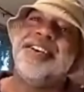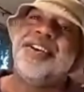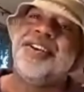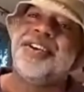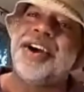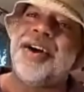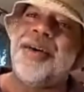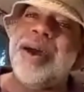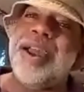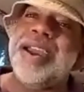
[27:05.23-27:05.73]

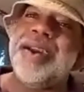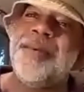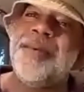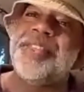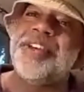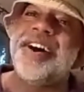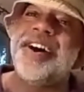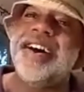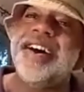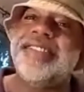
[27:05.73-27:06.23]
Growing
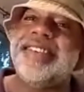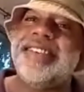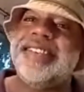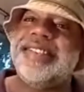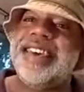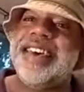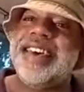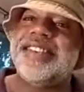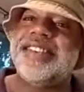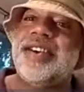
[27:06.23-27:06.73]
with Hudson
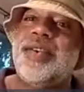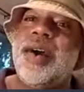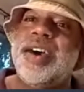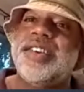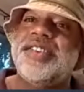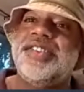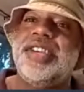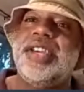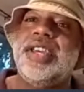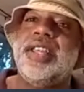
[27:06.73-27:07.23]
says,
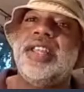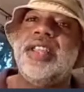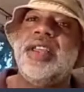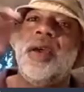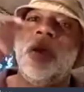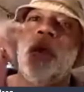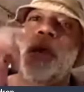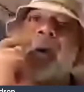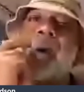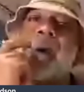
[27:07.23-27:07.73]
question,
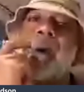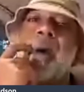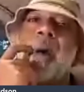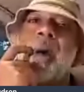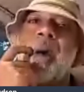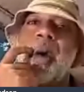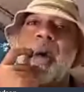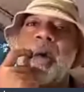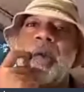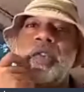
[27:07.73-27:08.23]

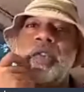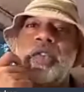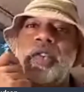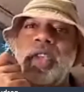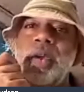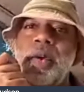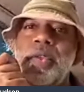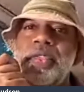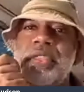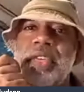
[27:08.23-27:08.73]
do
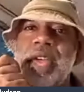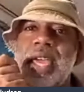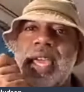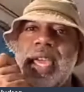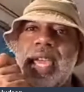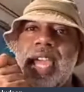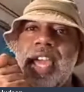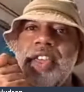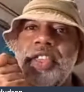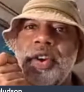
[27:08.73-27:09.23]
you think
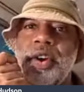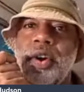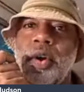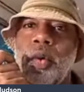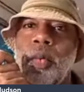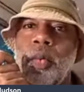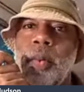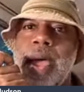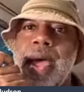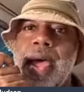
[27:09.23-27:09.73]
either
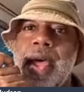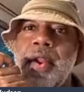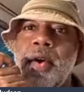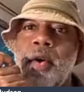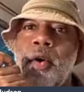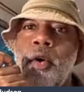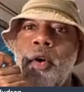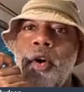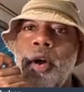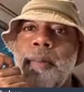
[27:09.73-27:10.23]
red
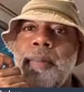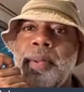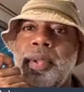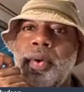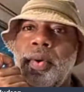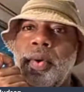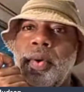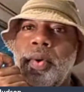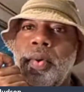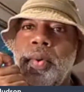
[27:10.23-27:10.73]
or
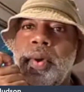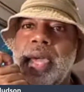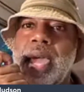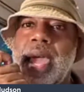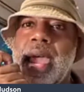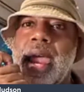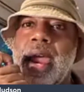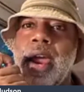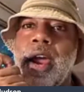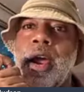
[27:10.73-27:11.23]
blue
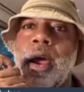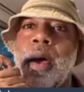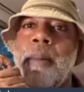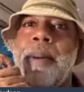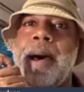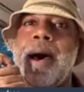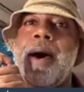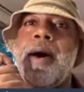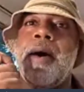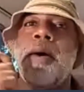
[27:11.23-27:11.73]
care
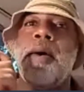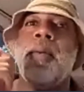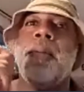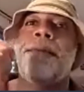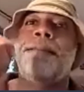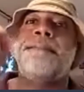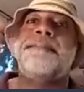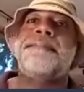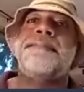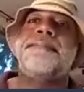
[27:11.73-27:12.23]
about
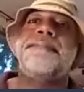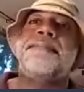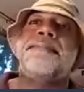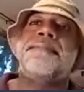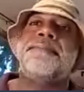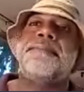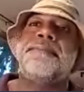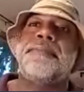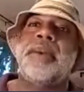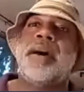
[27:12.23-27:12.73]

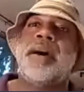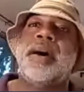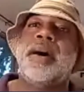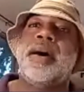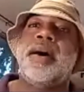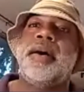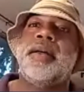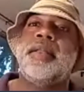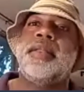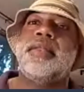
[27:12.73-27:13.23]

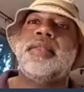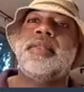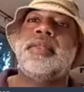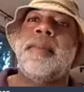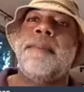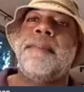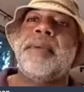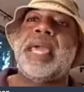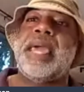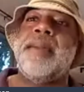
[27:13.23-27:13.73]
the
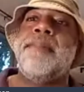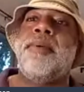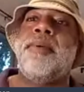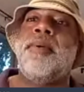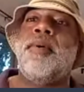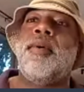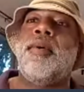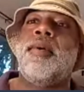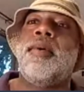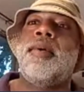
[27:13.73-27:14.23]

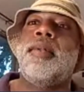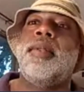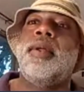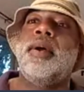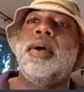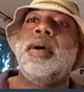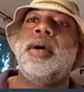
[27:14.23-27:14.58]
people?